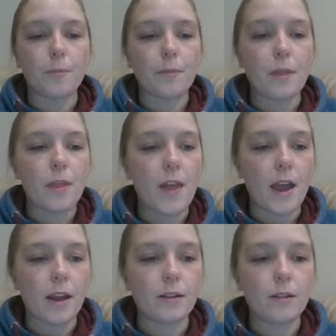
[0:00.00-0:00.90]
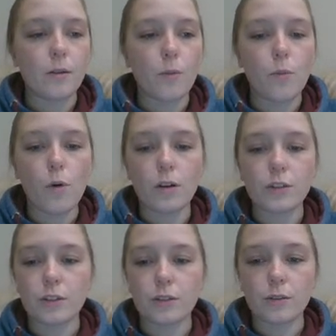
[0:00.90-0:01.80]
Then
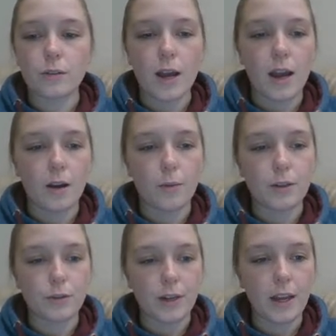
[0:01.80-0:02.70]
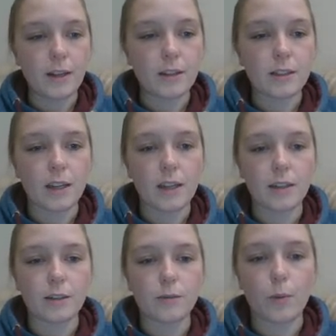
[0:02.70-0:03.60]
what we do next
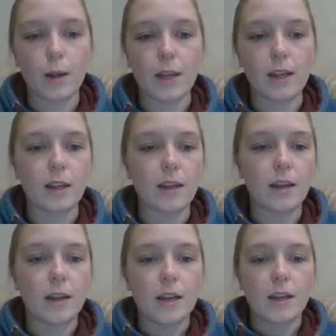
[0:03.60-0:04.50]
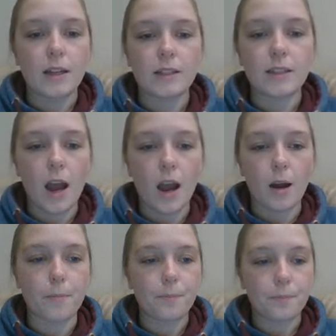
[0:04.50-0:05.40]
is we set up